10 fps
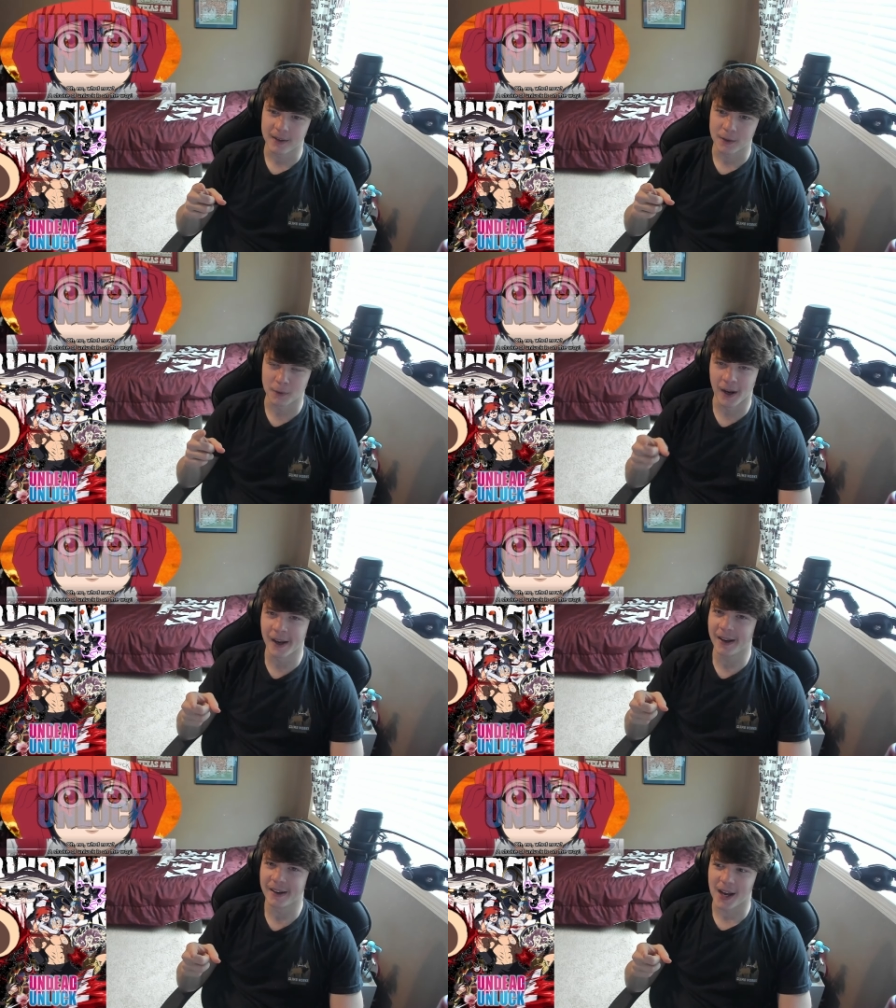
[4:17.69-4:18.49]

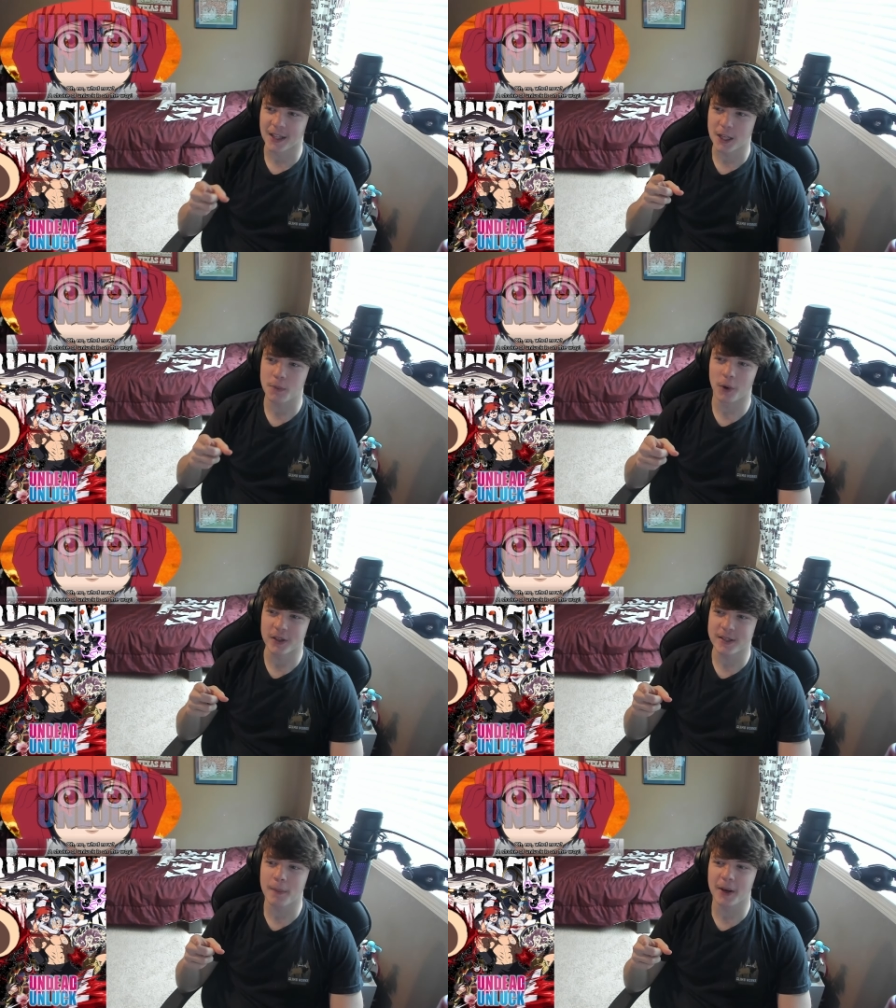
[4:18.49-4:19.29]
Right? At this point,
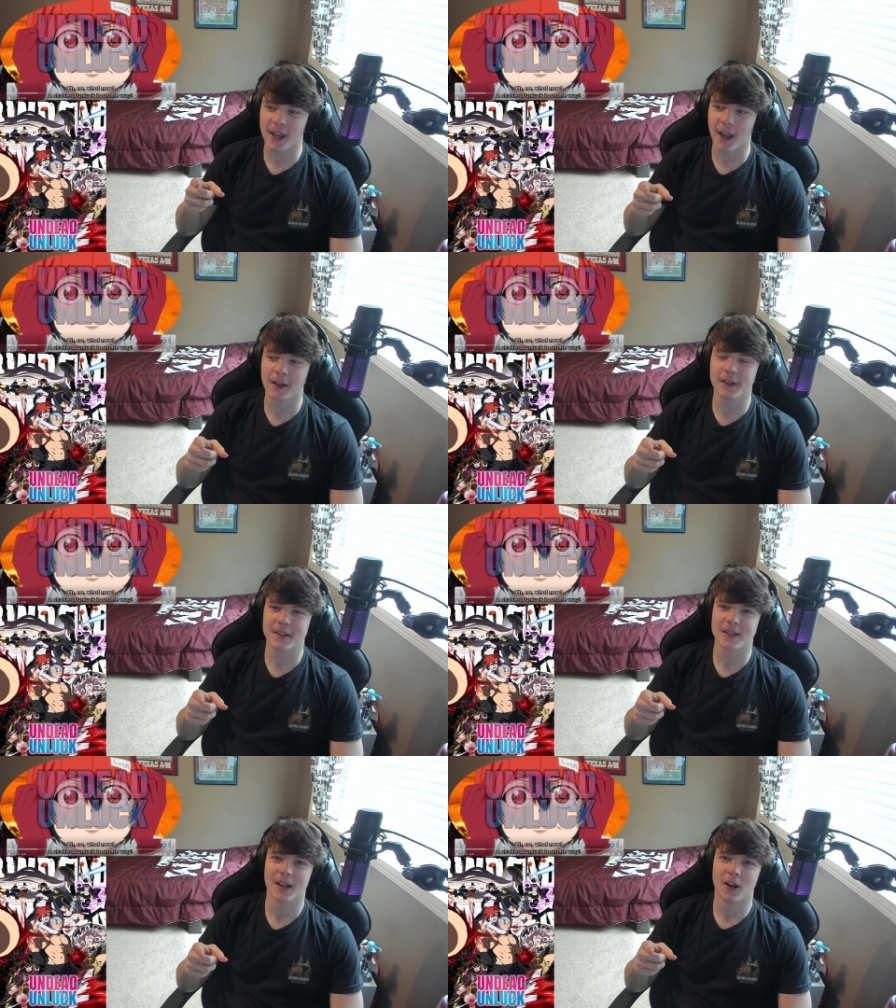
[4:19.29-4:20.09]
somebody
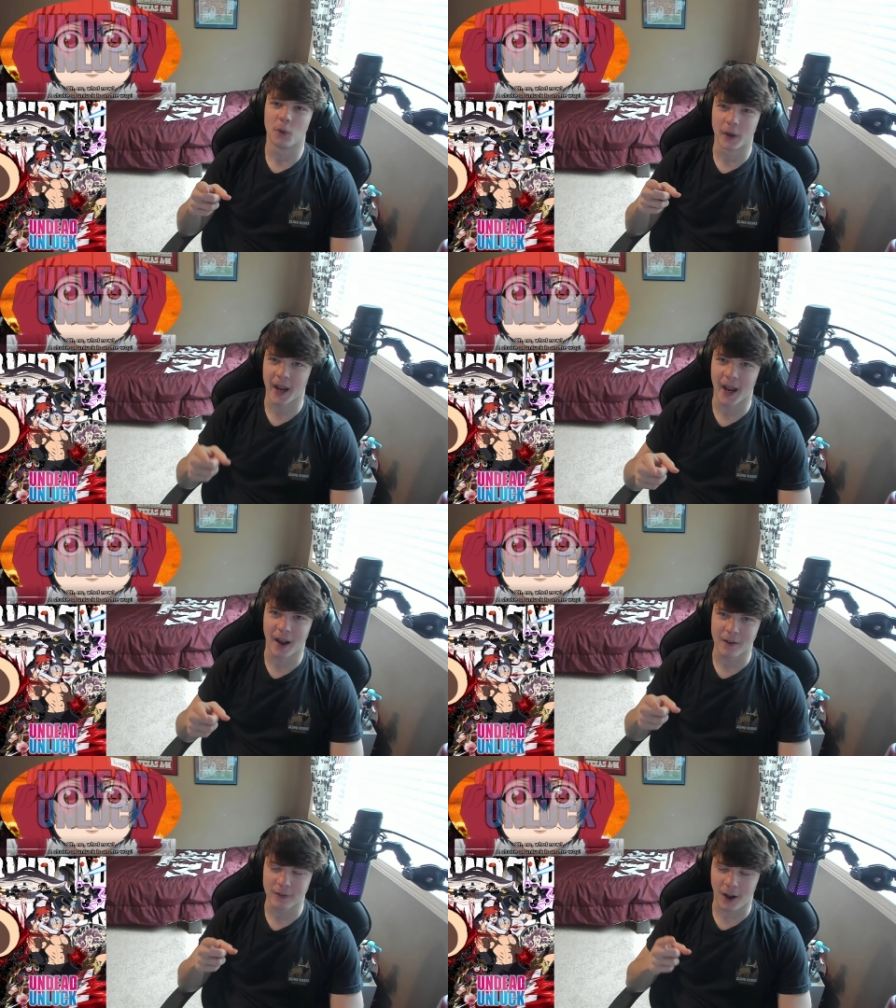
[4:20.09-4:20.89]
else would
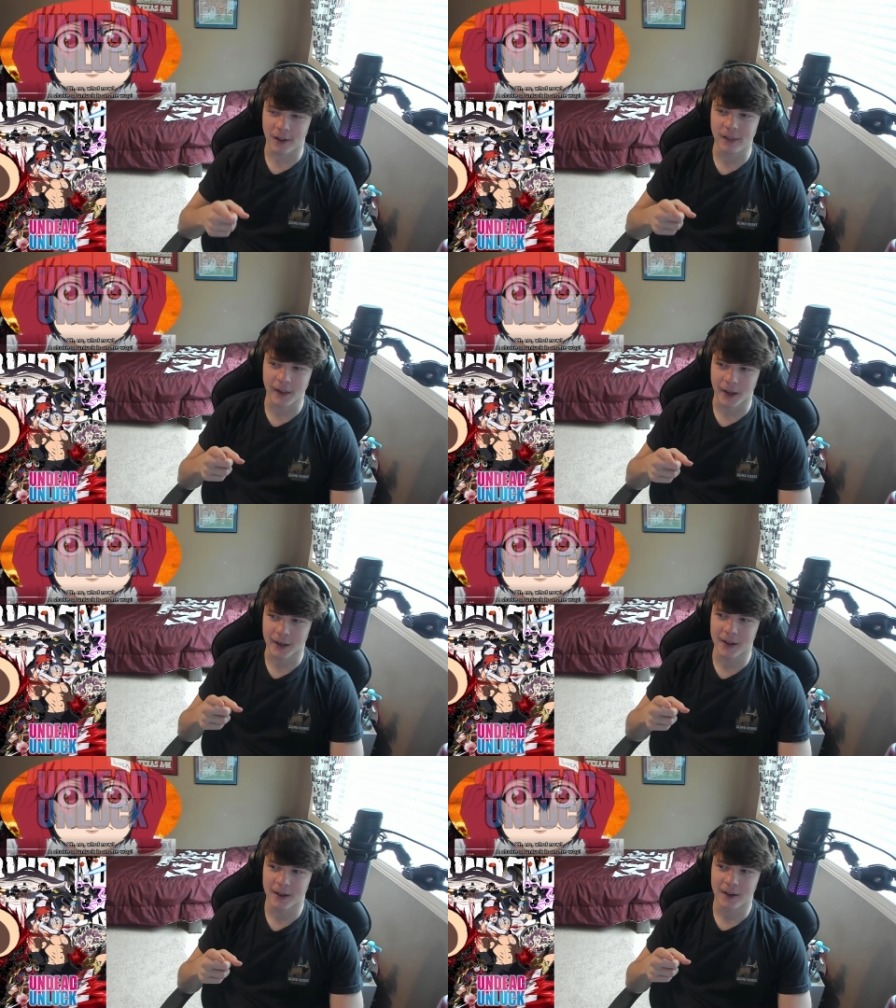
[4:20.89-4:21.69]
have unluck.